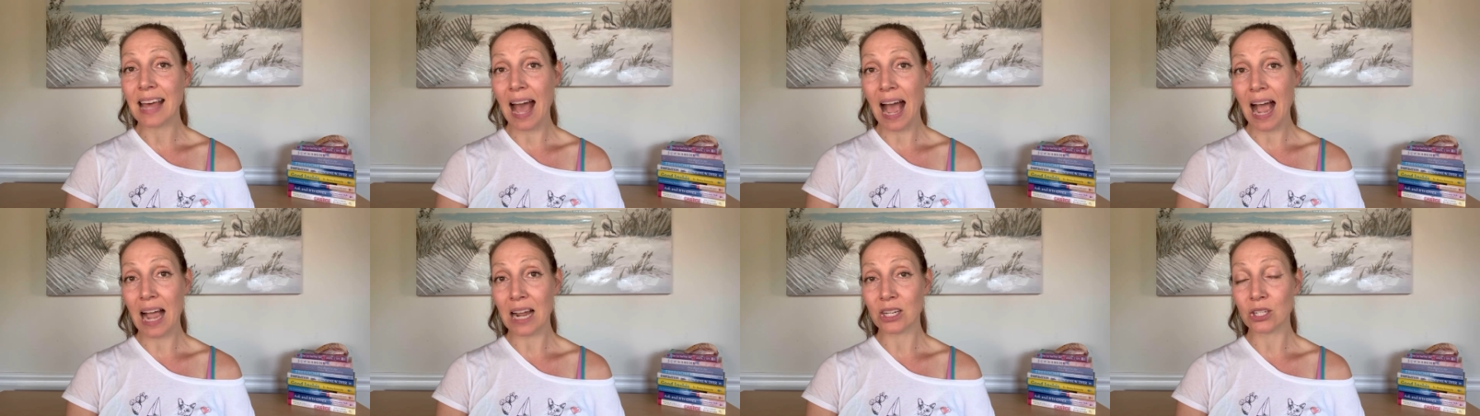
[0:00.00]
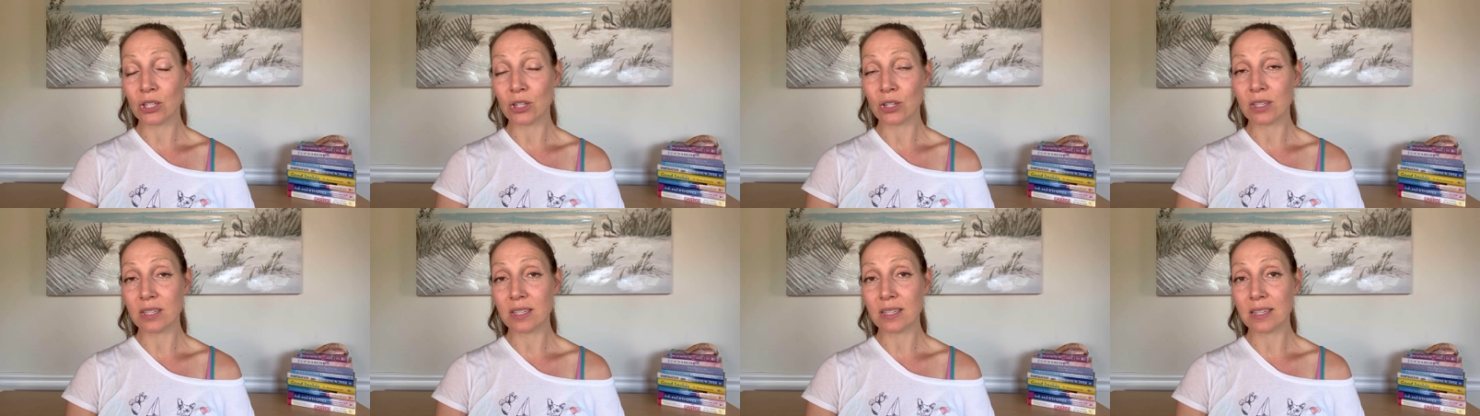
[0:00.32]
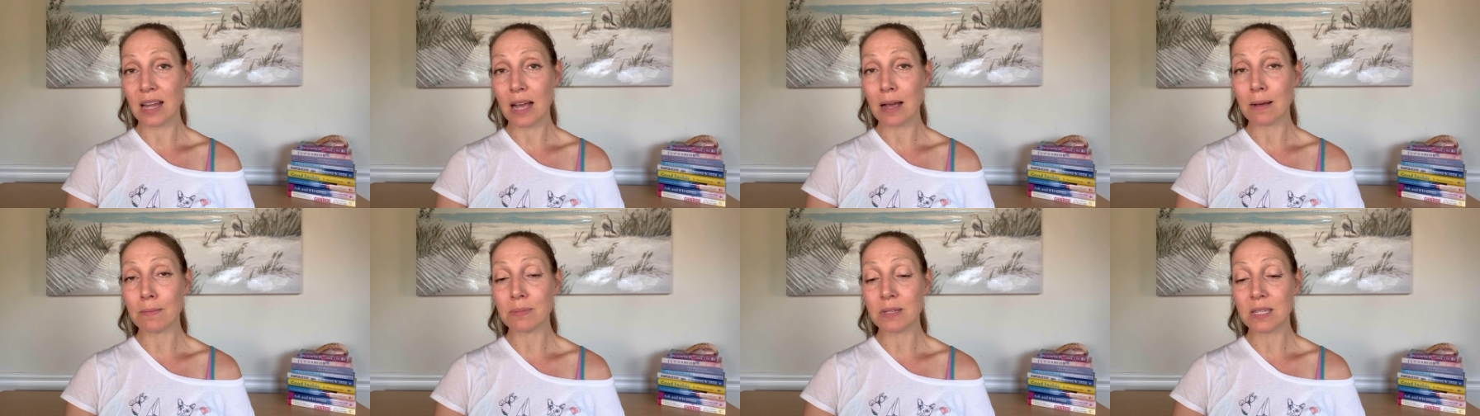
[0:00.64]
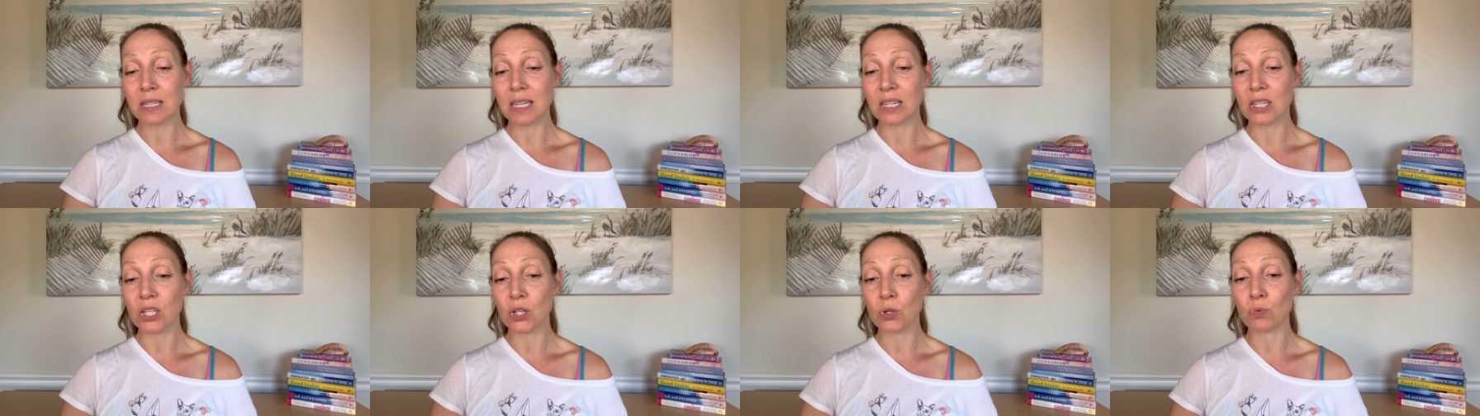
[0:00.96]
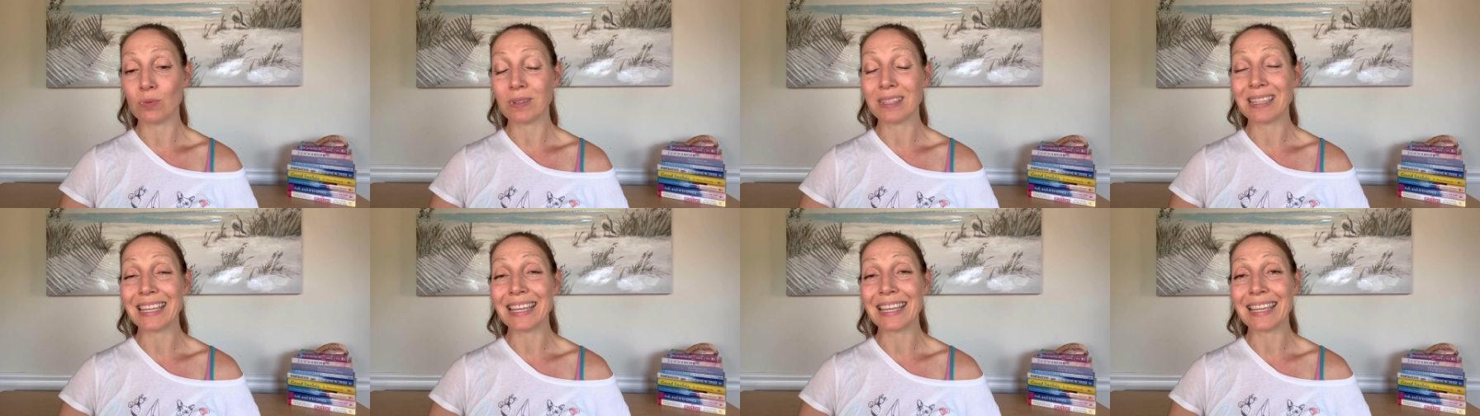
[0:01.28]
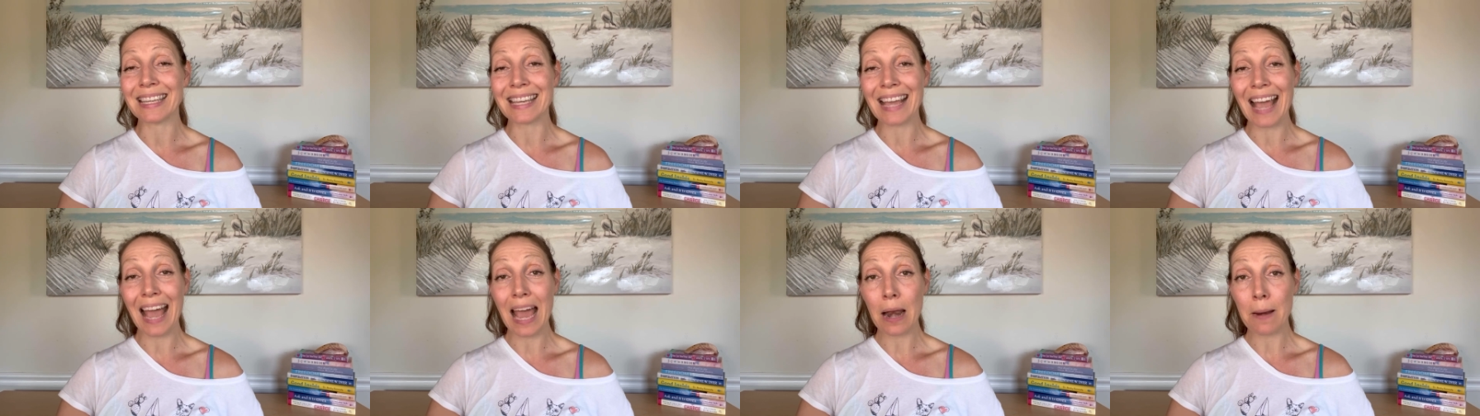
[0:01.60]
action steps to really
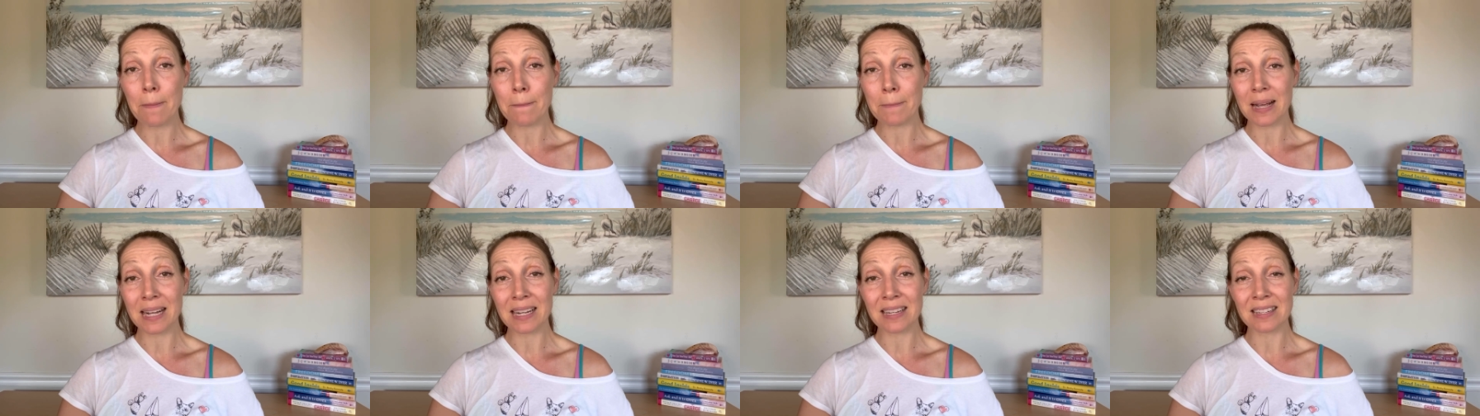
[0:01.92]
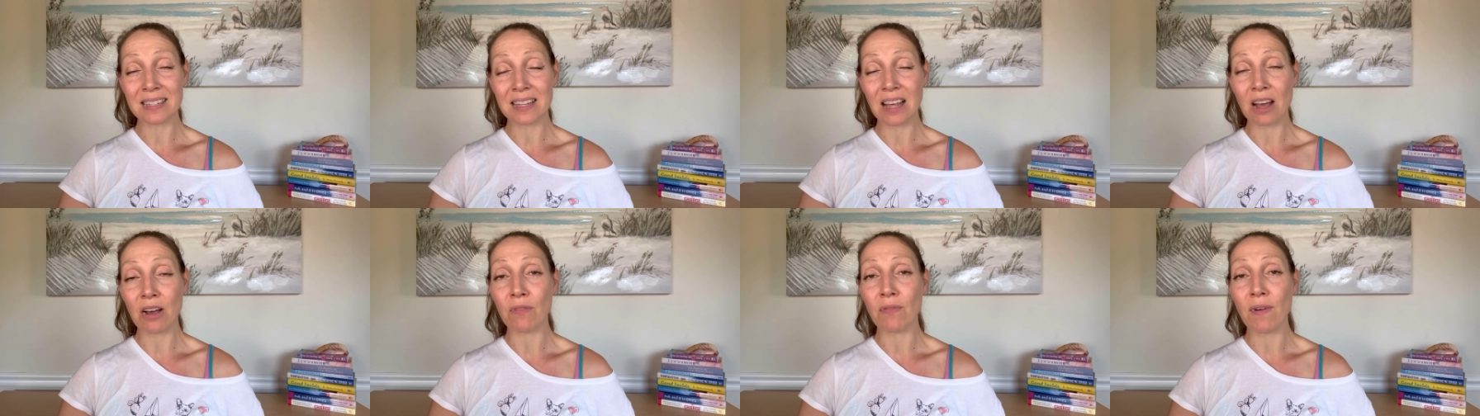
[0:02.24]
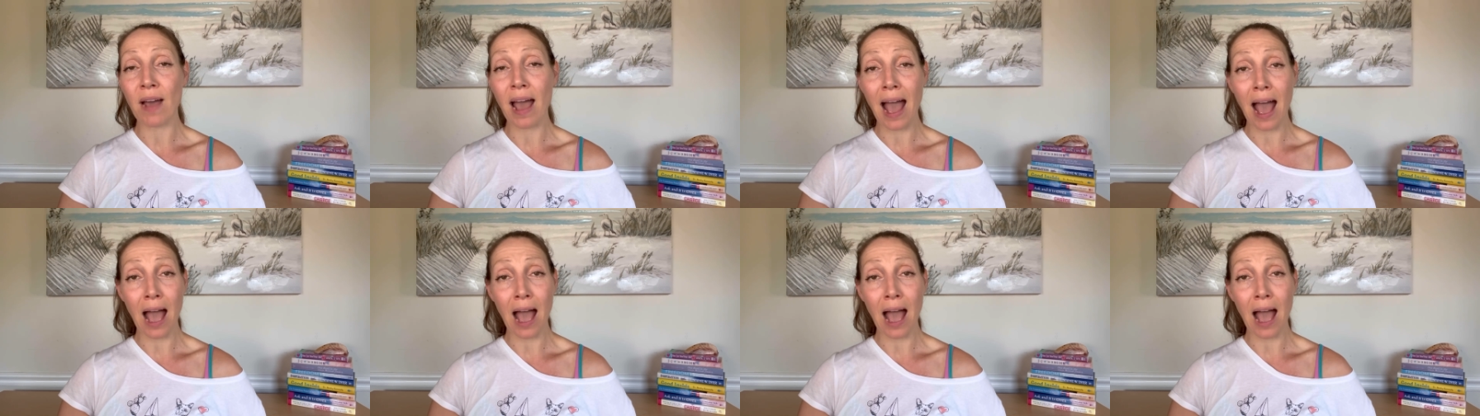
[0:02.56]
get myself